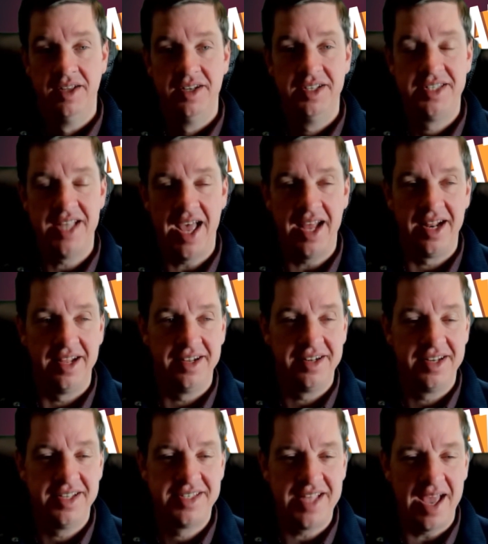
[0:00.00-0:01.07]
Is
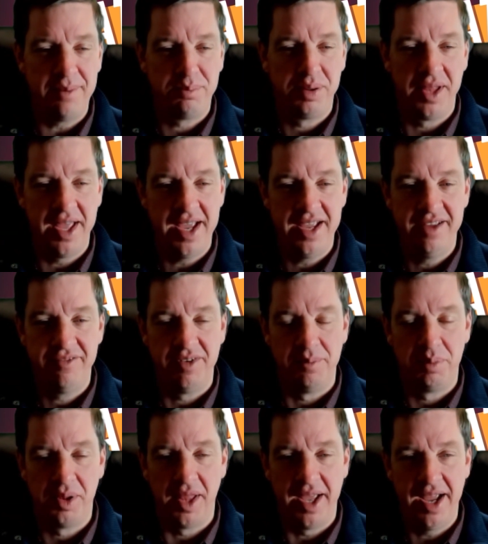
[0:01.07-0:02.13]
that play even
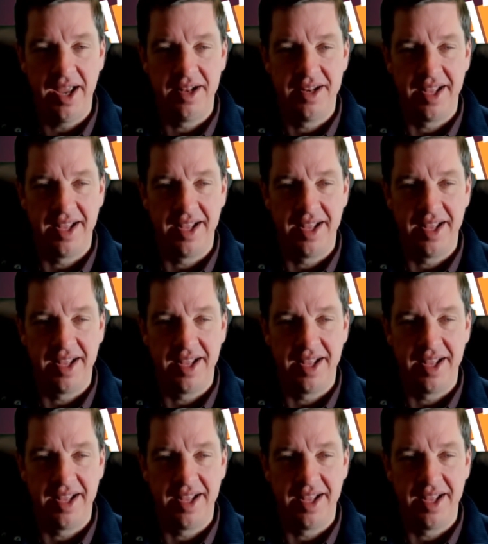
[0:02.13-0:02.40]
played?